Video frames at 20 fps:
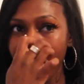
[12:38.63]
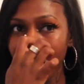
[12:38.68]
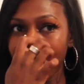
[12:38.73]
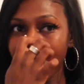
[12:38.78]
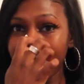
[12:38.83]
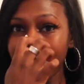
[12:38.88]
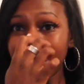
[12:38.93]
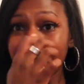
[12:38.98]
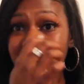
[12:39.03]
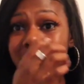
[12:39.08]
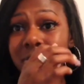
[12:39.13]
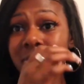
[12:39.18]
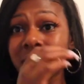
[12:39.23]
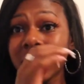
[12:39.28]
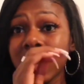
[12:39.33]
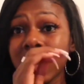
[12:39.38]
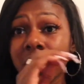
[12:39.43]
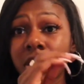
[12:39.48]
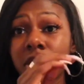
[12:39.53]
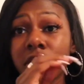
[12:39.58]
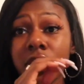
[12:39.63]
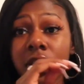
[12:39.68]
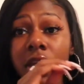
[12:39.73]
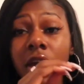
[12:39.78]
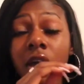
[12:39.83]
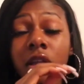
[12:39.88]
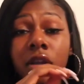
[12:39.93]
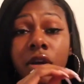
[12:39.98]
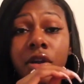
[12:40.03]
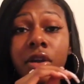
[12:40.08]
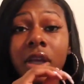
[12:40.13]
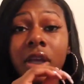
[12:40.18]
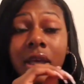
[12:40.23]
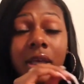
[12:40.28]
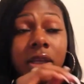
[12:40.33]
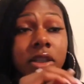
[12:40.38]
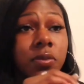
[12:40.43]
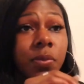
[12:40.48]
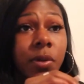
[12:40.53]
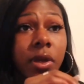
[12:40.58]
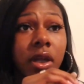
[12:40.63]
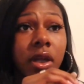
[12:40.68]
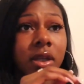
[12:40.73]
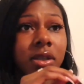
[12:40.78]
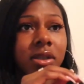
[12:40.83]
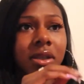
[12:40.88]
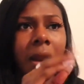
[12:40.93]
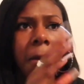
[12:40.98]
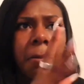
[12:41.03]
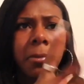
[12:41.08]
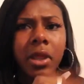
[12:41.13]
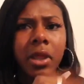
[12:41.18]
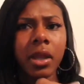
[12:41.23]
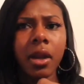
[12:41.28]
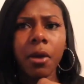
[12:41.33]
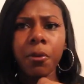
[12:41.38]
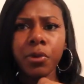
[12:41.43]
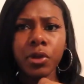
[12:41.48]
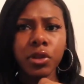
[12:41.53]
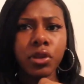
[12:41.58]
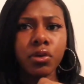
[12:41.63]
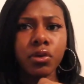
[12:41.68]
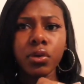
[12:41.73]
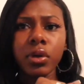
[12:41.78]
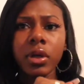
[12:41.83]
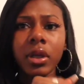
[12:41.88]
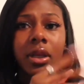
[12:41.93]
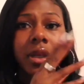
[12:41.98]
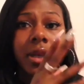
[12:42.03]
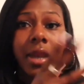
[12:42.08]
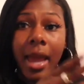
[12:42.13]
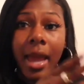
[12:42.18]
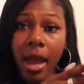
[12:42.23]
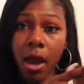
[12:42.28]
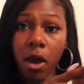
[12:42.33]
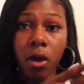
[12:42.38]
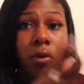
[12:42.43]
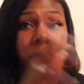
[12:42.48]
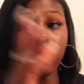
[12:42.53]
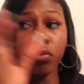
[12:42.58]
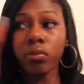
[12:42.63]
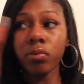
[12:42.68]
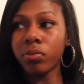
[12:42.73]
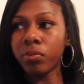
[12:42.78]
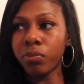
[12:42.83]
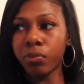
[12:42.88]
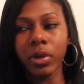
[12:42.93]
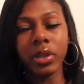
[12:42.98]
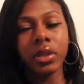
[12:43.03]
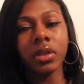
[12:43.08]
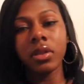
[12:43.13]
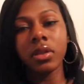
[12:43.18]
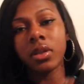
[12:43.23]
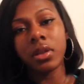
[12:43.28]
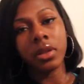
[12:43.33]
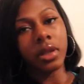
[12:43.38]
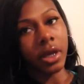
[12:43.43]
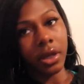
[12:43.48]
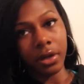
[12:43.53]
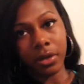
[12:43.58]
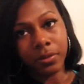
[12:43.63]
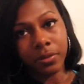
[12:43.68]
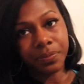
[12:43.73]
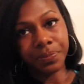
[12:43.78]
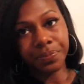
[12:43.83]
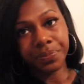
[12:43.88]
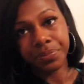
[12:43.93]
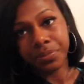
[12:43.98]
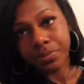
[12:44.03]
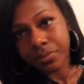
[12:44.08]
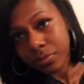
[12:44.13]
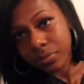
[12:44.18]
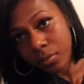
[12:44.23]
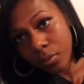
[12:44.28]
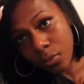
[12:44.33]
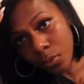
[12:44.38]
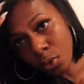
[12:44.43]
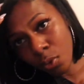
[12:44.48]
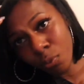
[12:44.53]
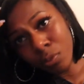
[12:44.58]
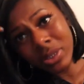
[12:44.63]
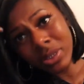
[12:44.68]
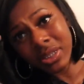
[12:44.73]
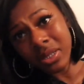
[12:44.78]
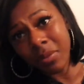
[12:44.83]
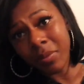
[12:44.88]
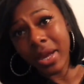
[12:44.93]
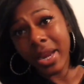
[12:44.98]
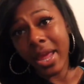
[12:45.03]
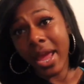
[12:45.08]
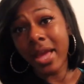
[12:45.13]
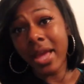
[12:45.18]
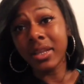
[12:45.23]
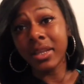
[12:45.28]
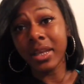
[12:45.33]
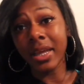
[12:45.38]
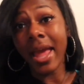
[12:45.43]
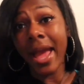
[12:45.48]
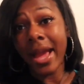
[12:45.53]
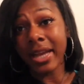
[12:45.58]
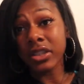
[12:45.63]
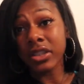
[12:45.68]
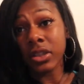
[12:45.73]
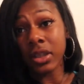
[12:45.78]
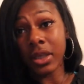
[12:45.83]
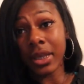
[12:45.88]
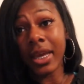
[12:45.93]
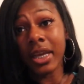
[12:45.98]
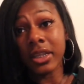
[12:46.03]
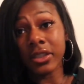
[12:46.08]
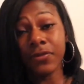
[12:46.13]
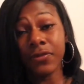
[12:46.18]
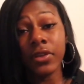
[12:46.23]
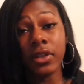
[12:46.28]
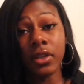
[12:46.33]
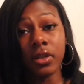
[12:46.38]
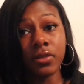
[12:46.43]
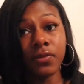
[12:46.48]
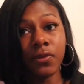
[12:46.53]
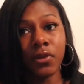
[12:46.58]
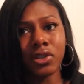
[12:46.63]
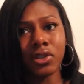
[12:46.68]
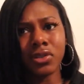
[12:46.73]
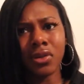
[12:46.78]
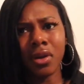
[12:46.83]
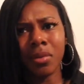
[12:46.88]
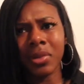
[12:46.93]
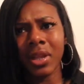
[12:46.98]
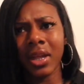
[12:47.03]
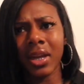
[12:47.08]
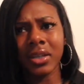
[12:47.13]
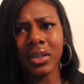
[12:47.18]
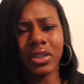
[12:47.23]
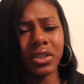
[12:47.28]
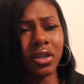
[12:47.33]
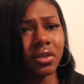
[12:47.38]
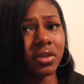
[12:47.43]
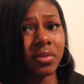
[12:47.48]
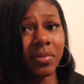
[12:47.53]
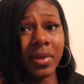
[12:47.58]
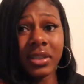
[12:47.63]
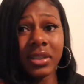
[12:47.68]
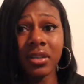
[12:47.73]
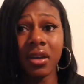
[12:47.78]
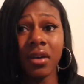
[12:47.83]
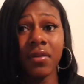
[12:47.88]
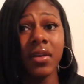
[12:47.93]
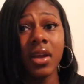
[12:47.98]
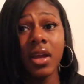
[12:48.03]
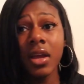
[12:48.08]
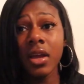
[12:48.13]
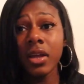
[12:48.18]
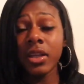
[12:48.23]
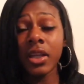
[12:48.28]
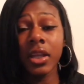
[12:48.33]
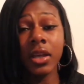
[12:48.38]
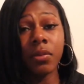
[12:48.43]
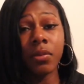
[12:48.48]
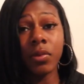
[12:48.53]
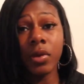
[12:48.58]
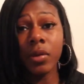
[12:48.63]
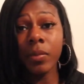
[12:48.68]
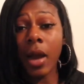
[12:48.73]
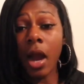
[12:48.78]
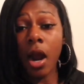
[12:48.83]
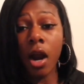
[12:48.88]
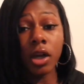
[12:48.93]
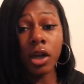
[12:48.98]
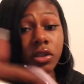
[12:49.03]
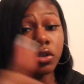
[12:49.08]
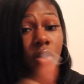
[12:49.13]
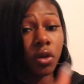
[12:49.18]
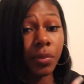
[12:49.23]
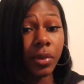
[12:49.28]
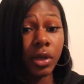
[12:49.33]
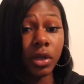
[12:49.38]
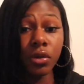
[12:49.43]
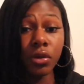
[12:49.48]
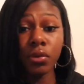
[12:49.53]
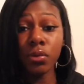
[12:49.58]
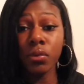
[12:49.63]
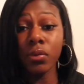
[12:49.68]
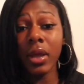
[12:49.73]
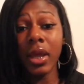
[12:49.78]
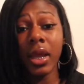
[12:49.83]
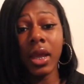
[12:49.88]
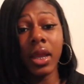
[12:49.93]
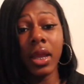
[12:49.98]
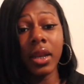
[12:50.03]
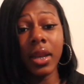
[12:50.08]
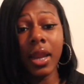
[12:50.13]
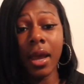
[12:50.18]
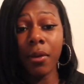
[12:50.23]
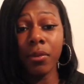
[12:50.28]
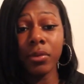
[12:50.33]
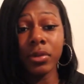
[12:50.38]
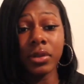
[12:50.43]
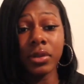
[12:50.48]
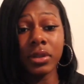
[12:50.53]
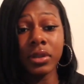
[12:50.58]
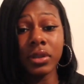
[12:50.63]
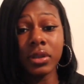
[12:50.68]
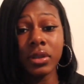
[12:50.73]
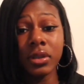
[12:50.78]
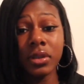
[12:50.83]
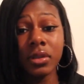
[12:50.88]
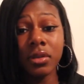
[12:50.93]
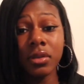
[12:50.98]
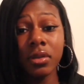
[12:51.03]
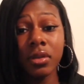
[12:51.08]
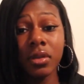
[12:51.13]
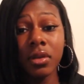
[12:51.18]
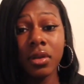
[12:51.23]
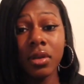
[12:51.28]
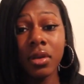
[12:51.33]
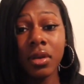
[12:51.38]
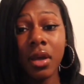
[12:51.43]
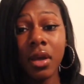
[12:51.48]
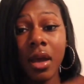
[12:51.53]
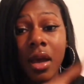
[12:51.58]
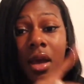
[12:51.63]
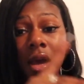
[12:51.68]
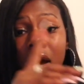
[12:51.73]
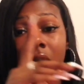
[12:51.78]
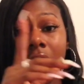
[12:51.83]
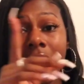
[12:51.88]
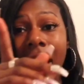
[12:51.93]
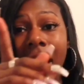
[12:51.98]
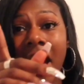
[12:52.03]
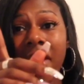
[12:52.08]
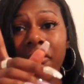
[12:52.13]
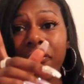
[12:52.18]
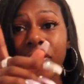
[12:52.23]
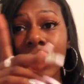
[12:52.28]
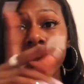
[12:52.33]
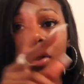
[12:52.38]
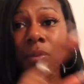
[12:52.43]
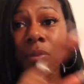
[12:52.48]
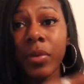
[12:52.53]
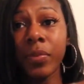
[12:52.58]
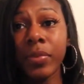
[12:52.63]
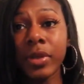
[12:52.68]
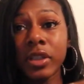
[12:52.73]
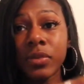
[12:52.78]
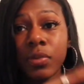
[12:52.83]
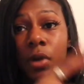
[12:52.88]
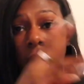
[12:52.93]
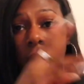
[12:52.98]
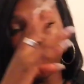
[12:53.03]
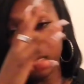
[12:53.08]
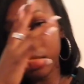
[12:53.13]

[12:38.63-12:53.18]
This was literally a learning experience, and I'm glad I went through it now rather than later with somebody I did actually catch feelings for. So I'm glad I sheltered myself, did what my heart told me to do, and that was have fun but be smart.